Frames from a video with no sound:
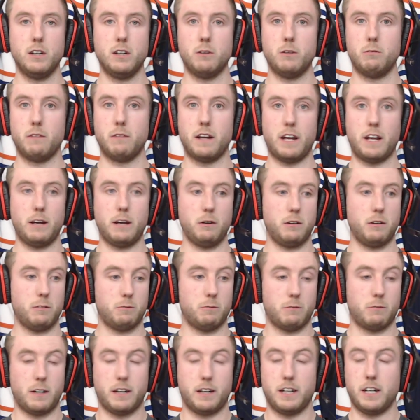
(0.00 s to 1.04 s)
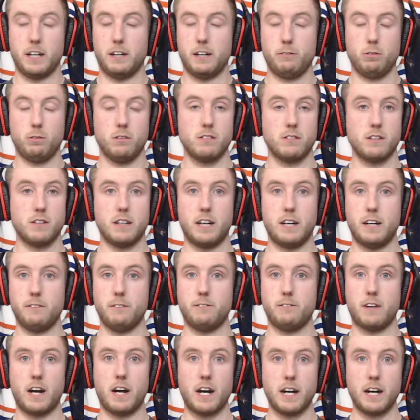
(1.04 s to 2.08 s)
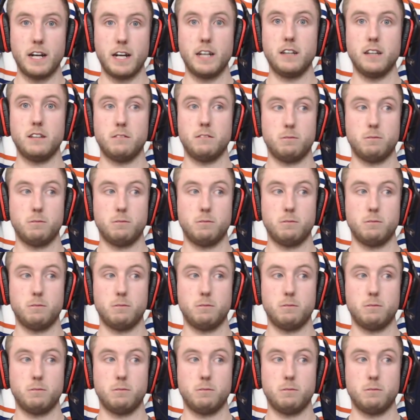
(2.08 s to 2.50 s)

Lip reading: When enough was enough, I